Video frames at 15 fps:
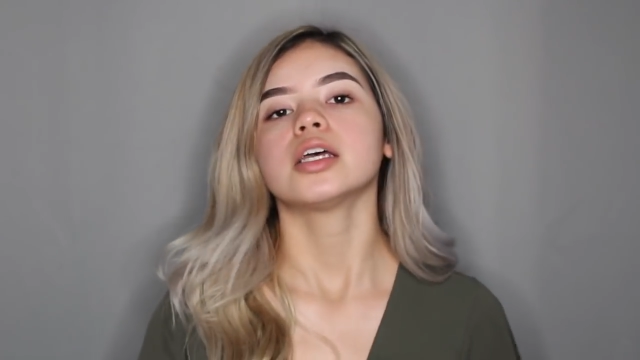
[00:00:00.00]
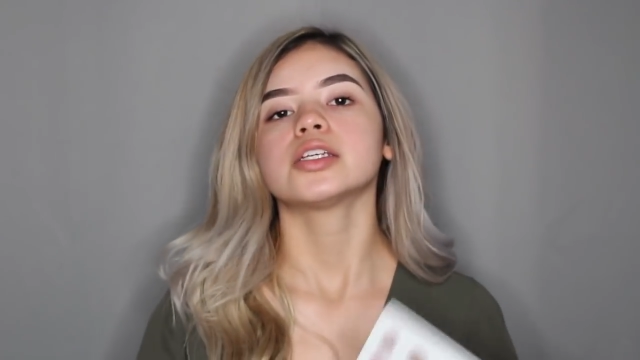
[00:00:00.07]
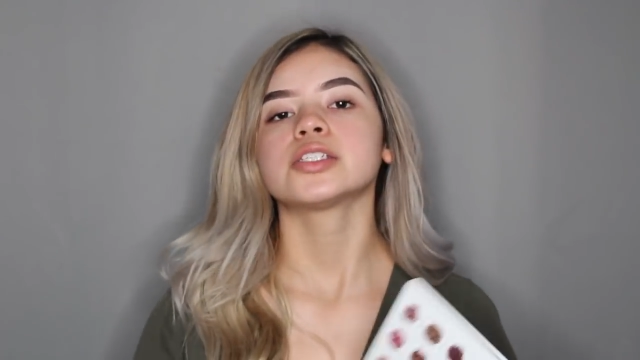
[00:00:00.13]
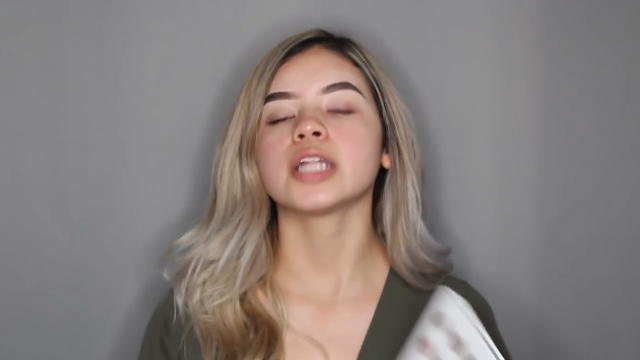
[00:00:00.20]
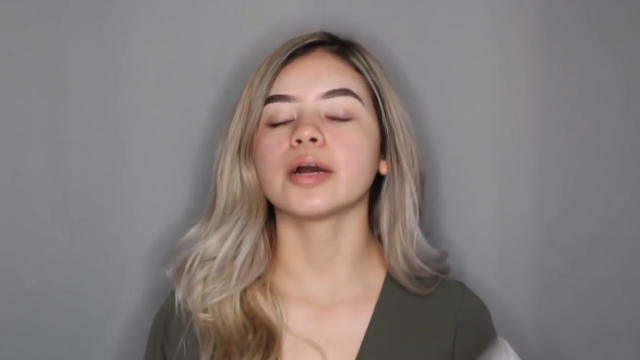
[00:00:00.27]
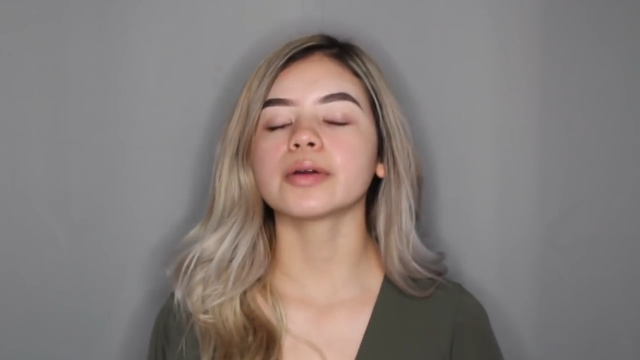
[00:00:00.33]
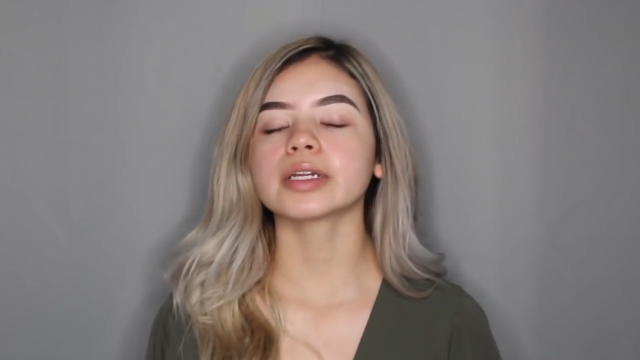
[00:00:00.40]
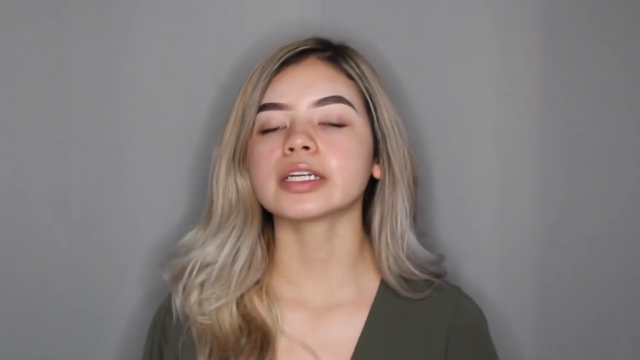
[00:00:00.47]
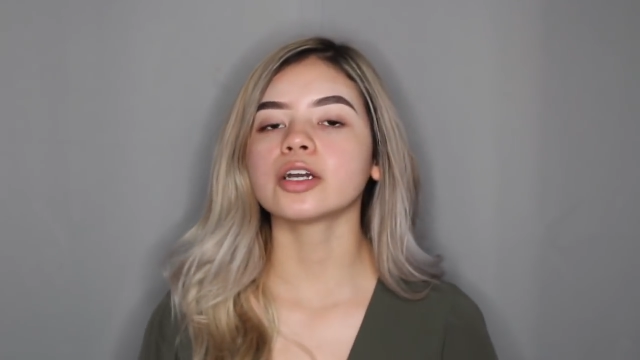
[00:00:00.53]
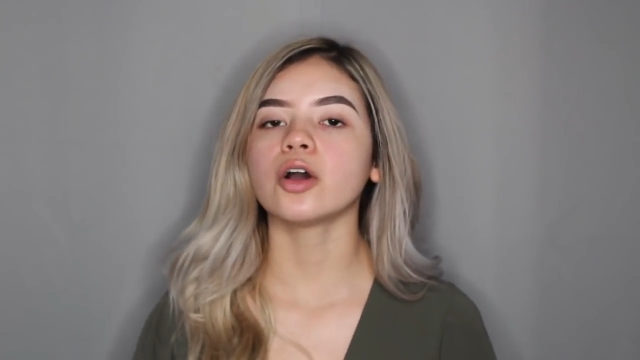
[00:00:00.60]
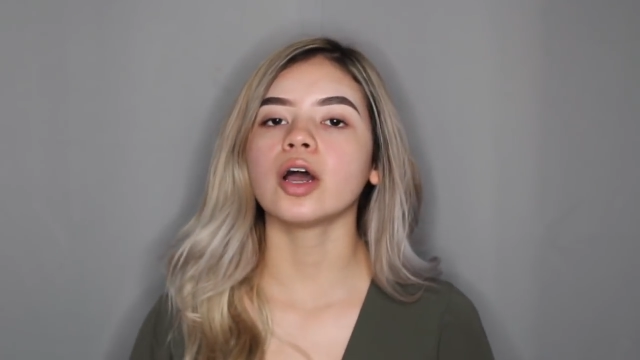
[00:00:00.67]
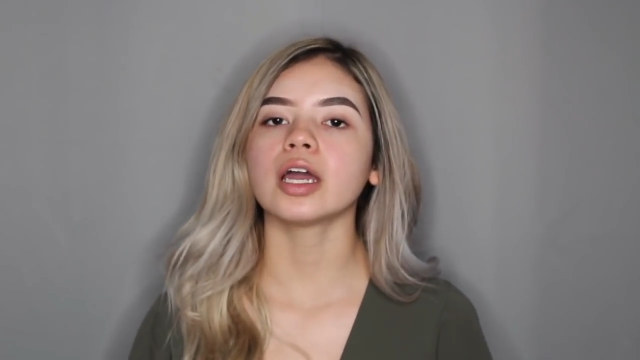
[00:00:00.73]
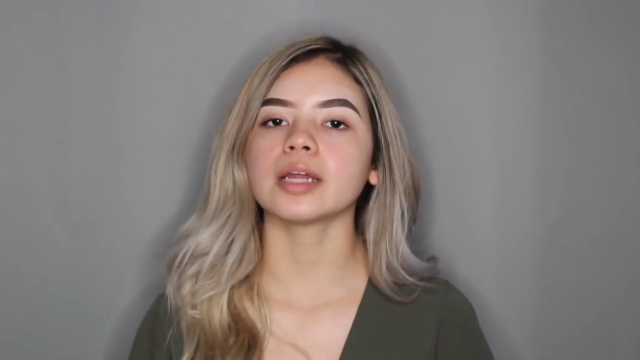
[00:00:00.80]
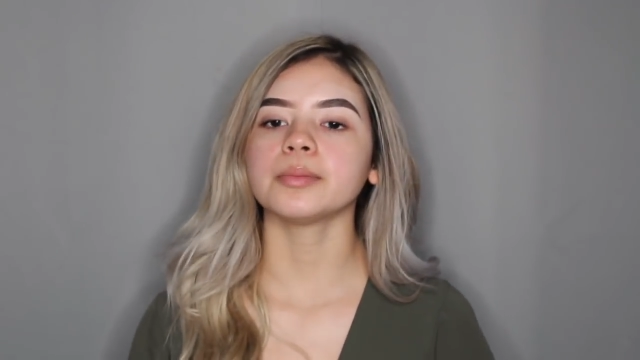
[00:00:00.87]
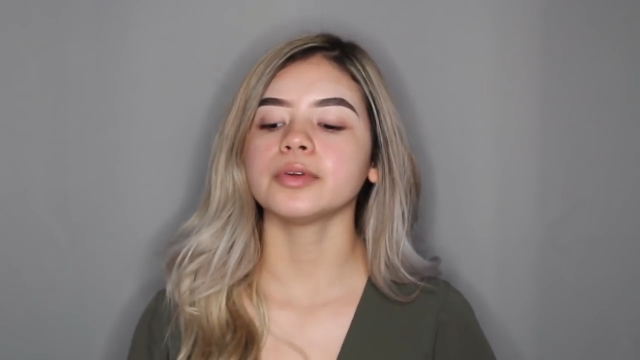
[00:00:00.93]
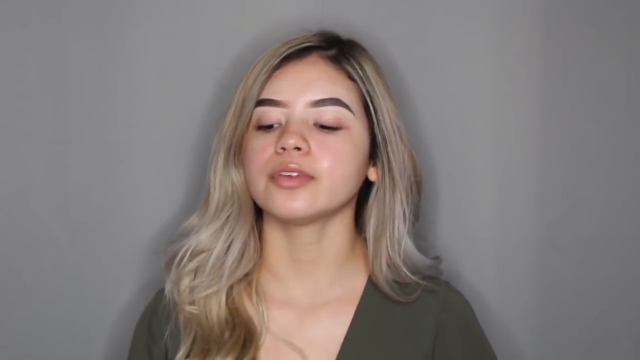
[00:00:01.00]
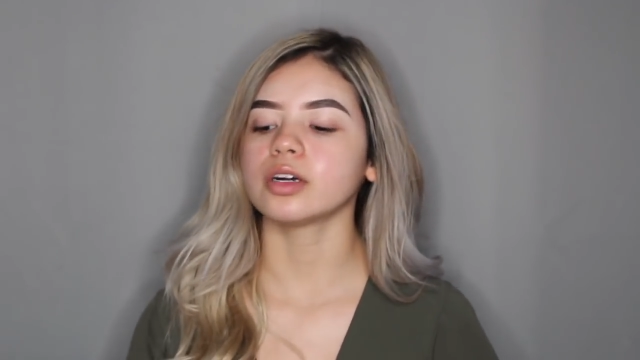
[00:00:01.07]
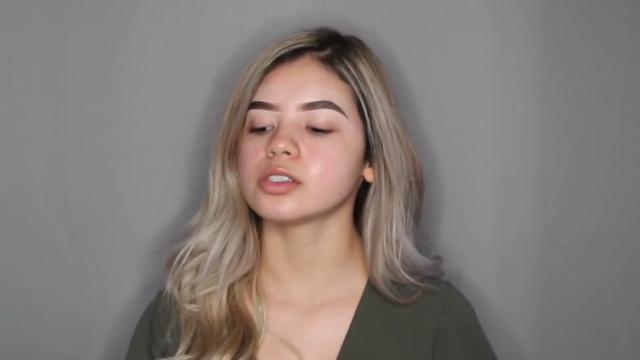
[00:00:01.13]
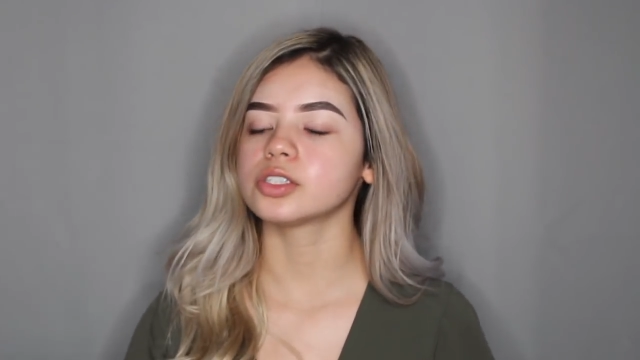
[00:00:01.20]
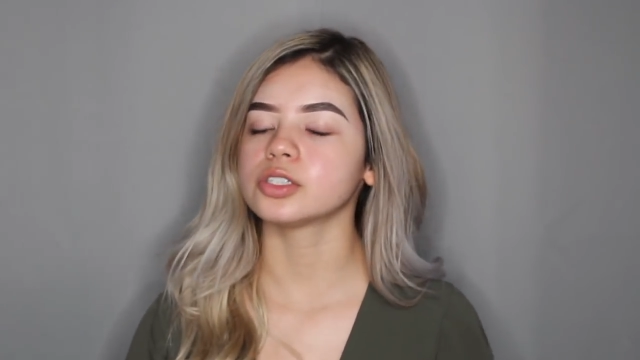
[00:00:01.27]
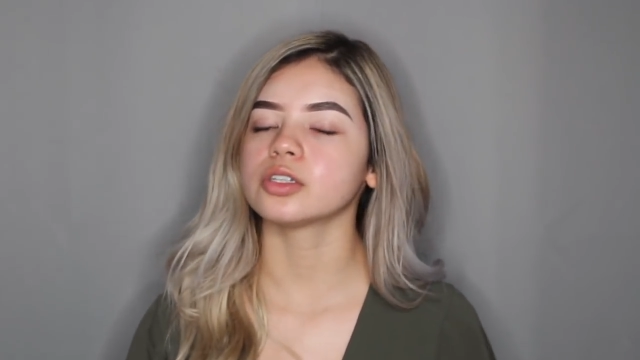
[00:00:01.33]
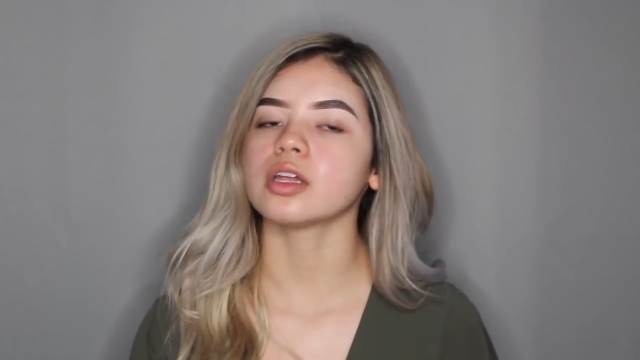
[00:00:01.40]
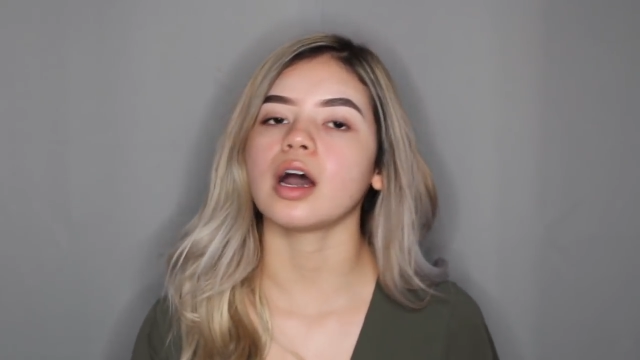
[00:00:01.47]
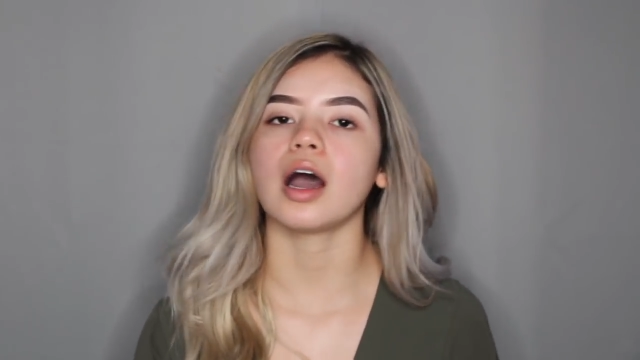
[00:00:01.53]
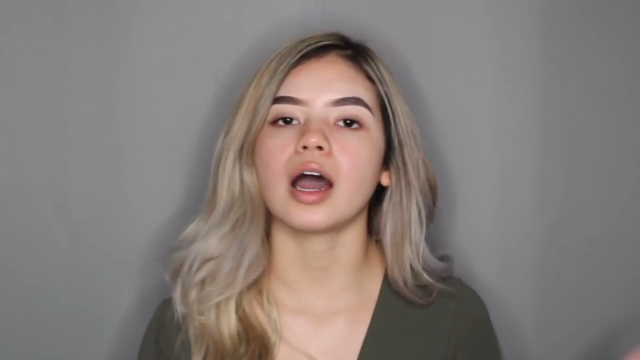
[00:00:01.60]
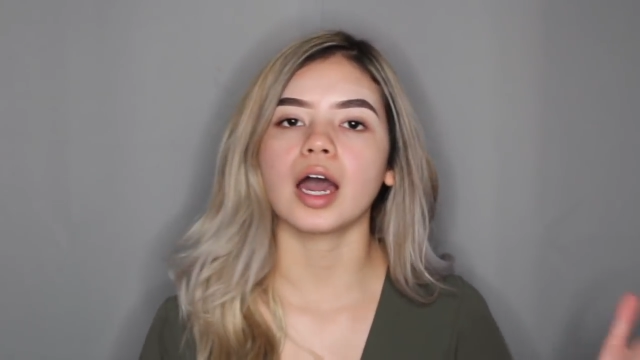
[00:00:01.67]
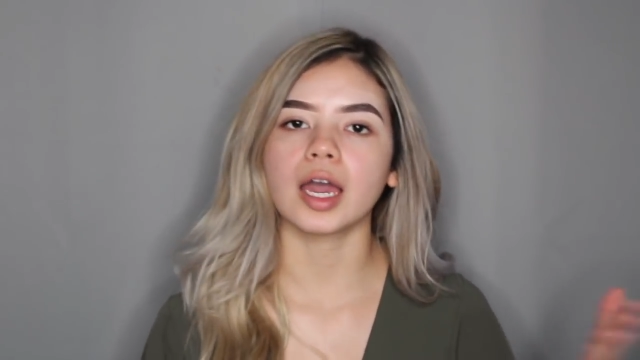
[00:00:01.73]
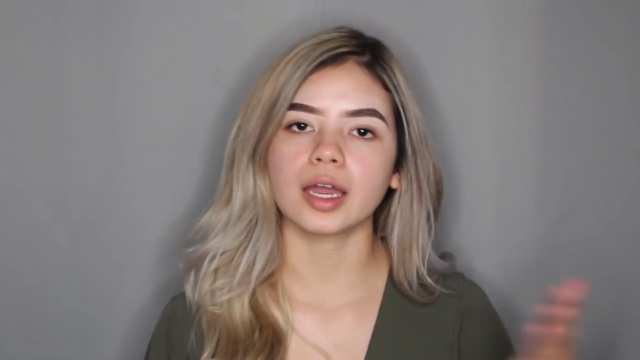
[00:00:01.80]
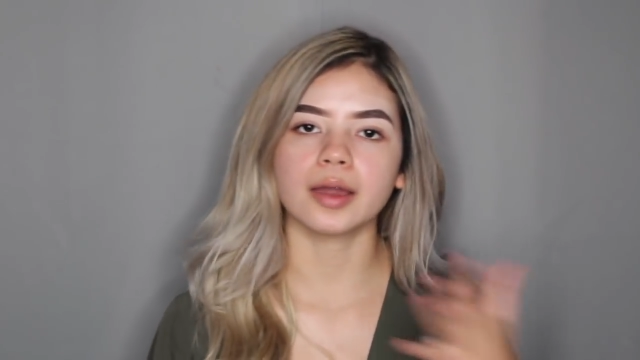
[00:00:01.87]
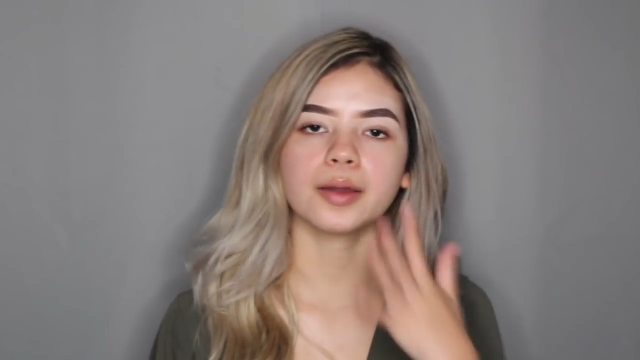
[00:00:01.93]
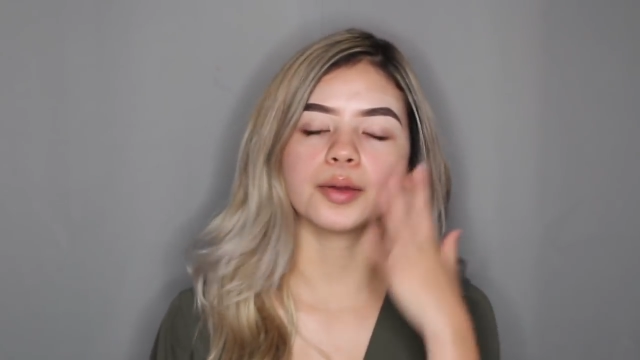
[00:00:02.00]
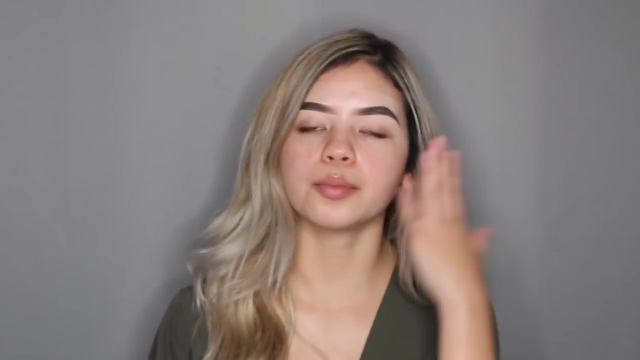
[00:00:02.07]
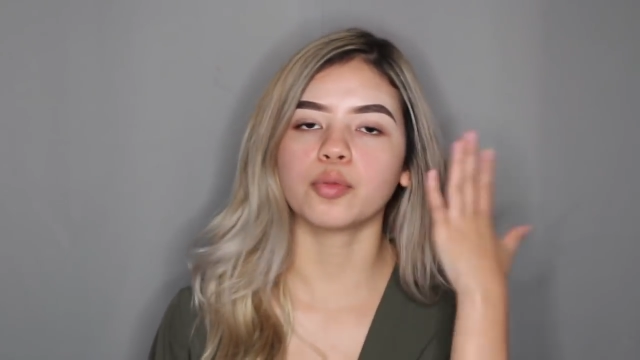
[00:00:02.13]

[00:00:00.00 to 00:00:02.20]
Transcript: So now we're going to go ahead and move on to the eye